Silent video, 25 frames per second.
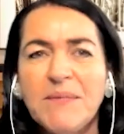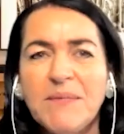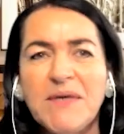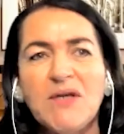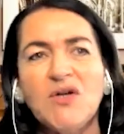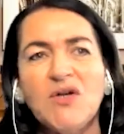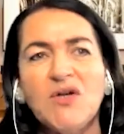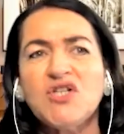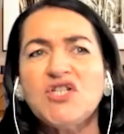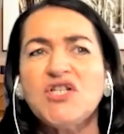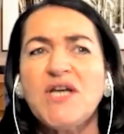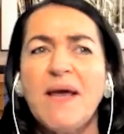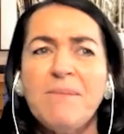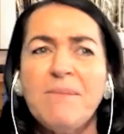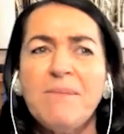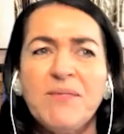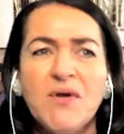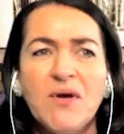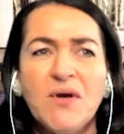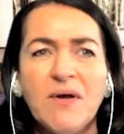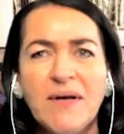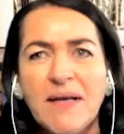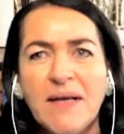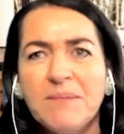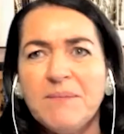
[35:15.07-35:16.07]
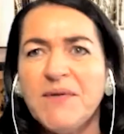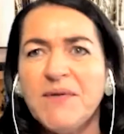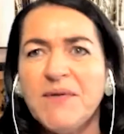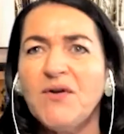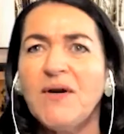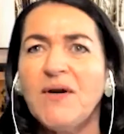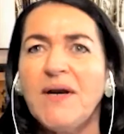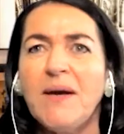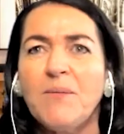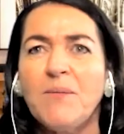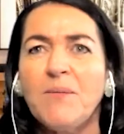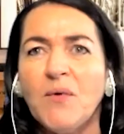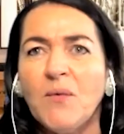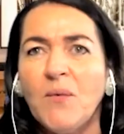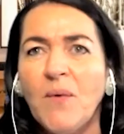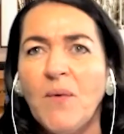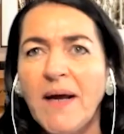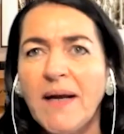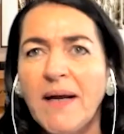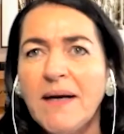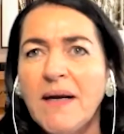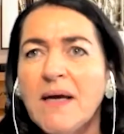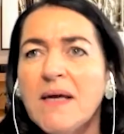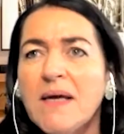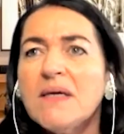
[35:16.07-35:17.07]
be the champion and be the number
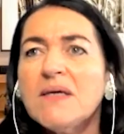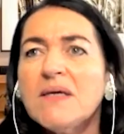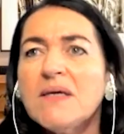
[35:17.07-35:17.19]
one.